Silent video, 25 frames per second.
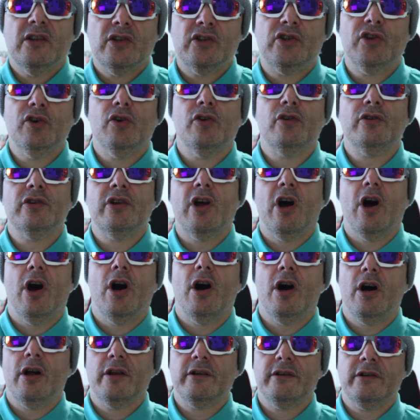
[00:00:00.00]
done
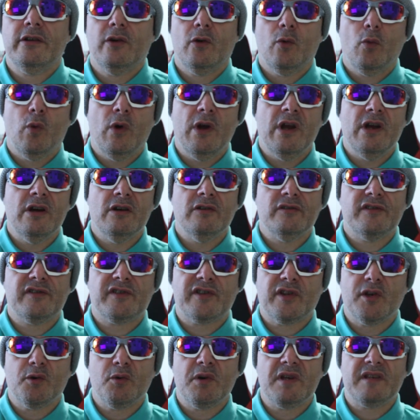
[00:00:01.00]
on World
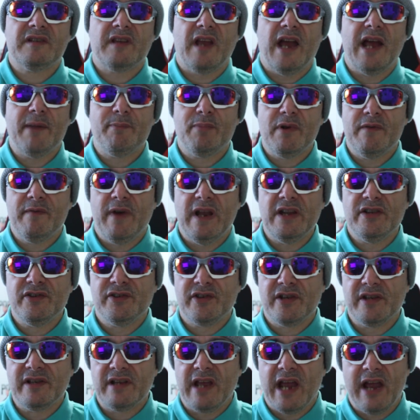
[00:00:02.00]
Suicide
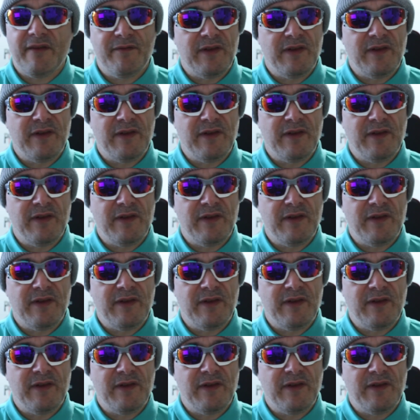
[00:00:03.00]
Prevention Day.